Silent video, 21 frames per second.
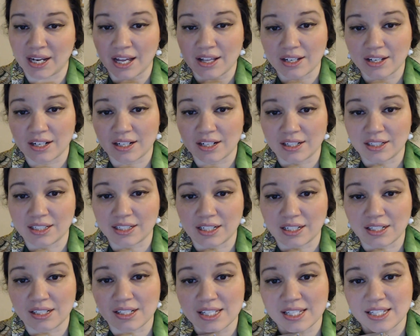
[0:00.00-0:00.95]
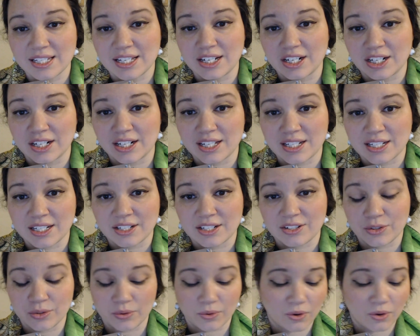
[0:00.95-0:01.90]
other little secret
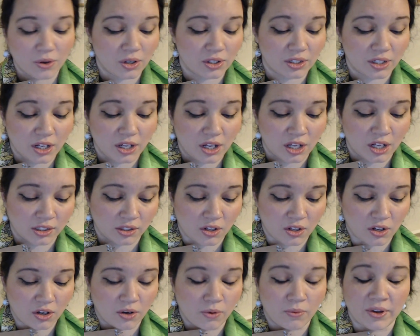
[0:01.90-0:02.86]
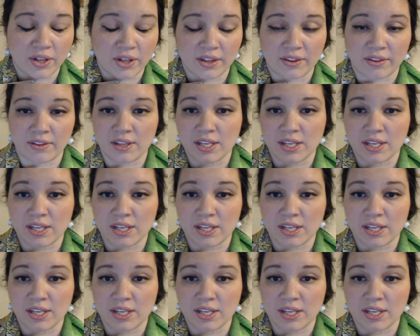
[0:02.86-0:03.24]
tool along with